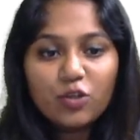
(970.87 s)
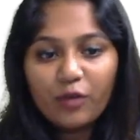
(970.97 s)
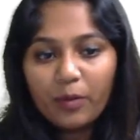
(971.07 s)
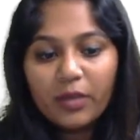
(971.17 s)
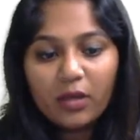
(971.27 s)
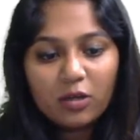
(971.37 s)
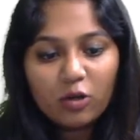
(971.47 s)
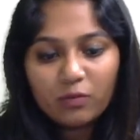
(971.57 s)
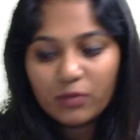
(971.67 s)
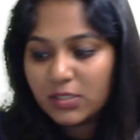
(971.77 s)
So from here
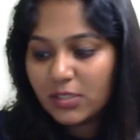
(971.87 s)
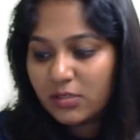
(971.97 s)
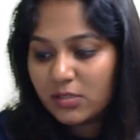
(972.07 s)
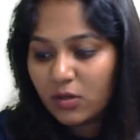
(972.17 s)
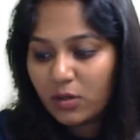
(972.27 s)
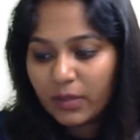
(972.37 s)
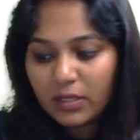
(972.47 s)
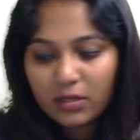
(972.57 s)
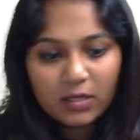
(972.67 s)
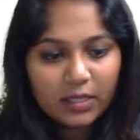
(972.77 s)
onwards, it is going to be
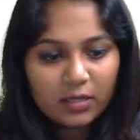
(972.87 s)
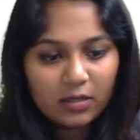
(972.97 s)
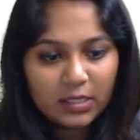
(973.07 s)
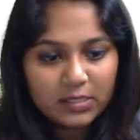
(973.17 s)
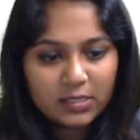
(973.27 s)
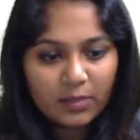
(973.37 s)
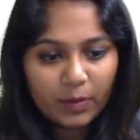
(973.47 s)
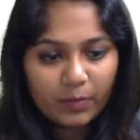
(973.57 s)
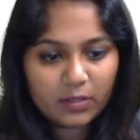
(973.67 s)
really, really easy, people.